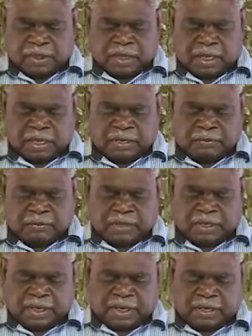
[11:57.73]
like
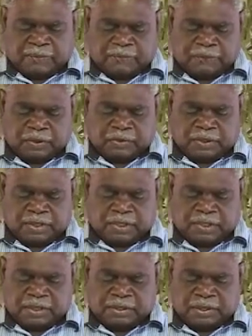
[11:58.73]
we had 20
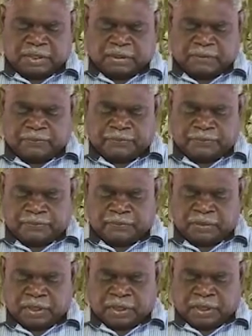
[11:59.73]
years ago.
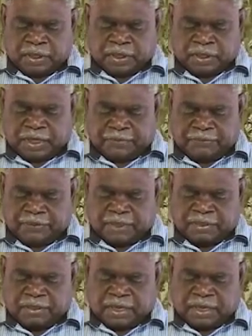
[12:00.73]
That fills